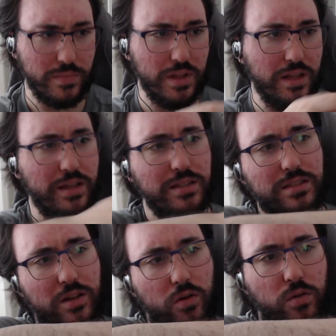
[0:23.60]
This is
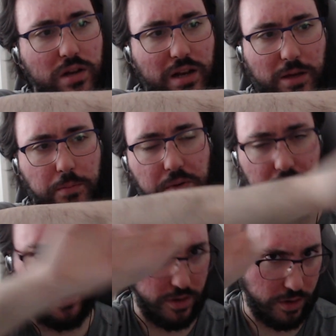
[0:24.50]
the only like
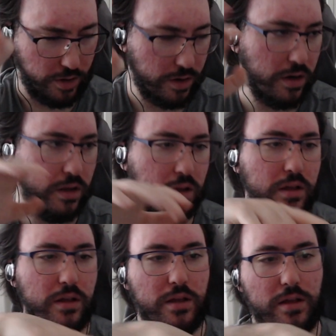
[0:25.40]
pure
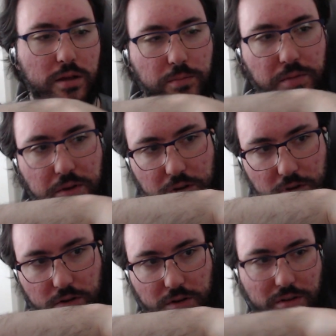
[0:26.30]

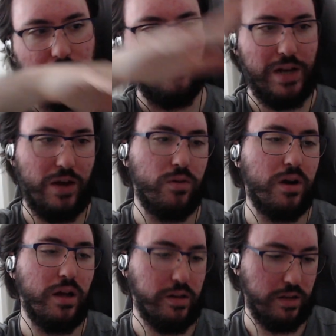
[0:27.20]
flower
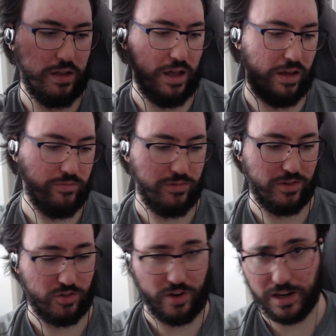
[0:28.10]
honey I've
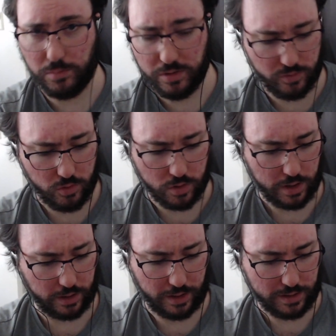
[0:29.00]
tried before,
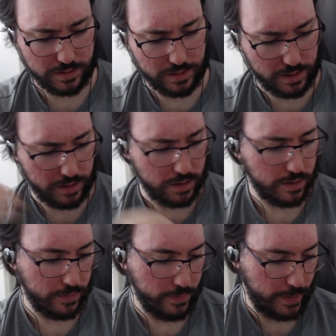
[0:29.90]
acacia.
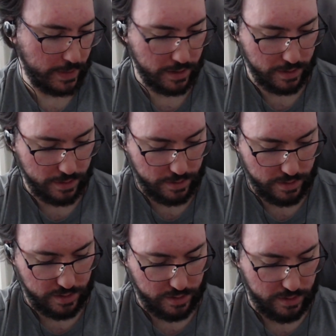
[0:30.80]

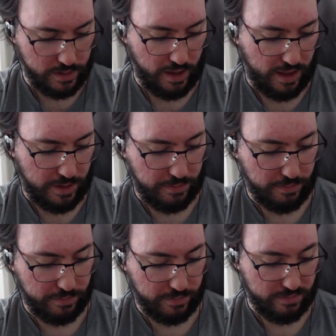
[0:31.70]

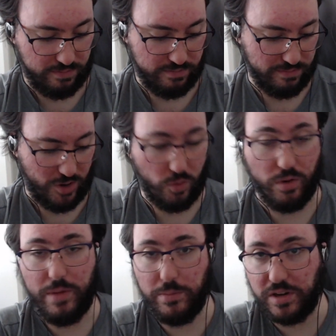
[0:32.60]
Don't
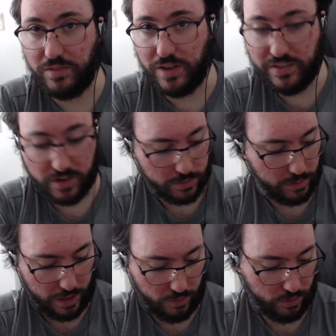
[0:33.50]
remember the flavor.
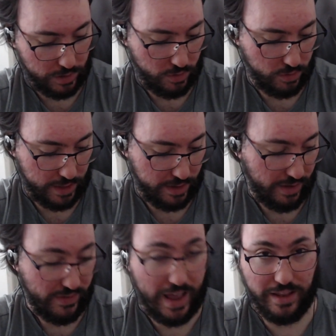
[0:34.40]
I only know that
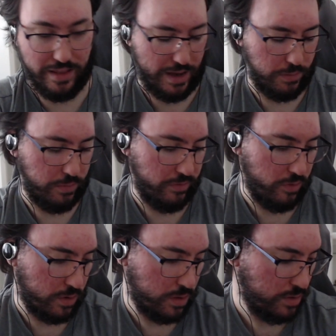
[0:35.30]
I've had that
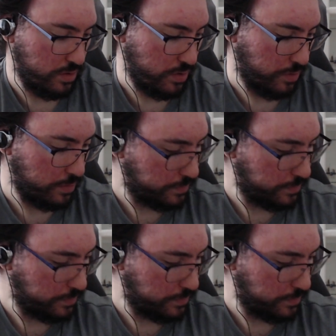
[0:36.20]
before. So,